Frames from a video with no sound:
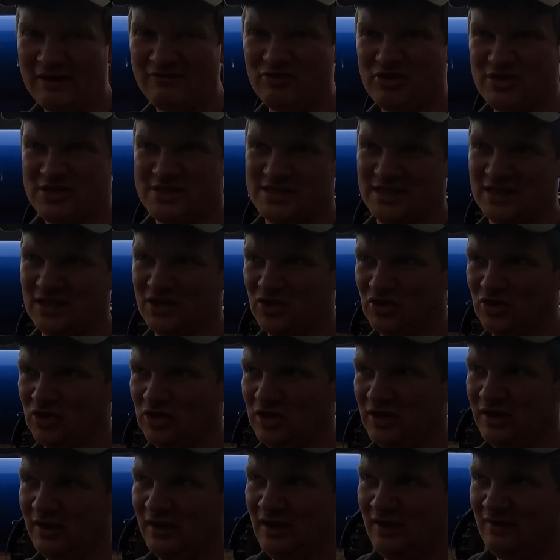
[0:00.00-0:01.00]
every
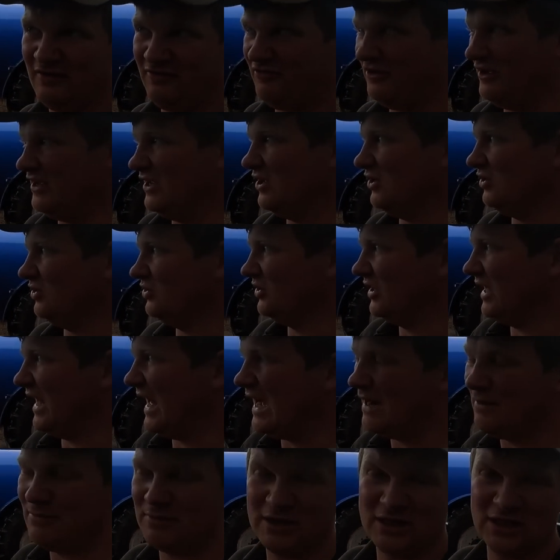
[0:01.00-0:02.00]
single field and
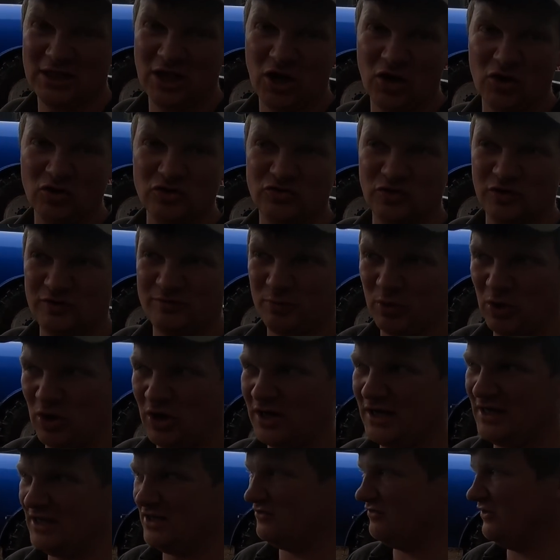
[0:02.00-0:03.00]
how many loads we've put
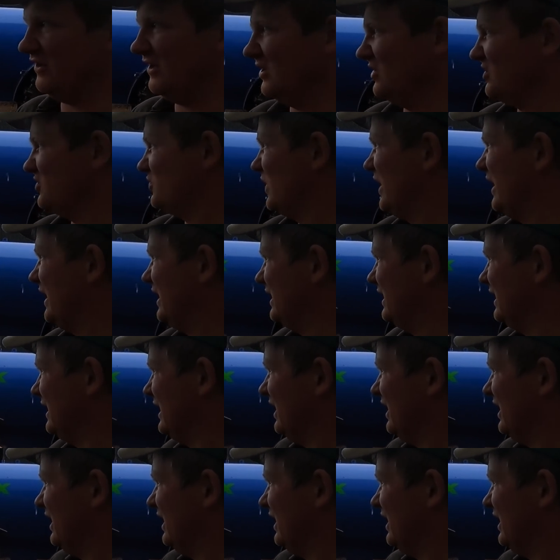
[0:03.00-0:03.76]
on each field as well.